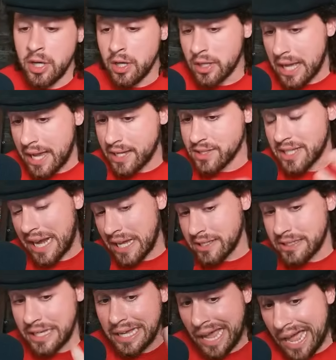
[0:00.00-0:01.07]
Guys that I
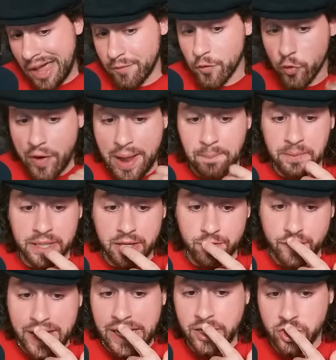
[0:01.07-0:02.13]
think have grappling
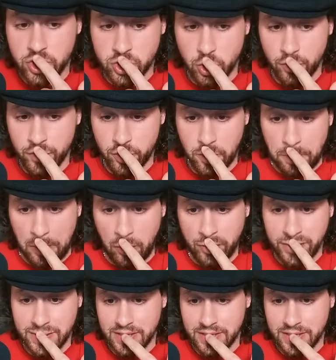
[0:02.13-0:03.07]
advantages over their opponents,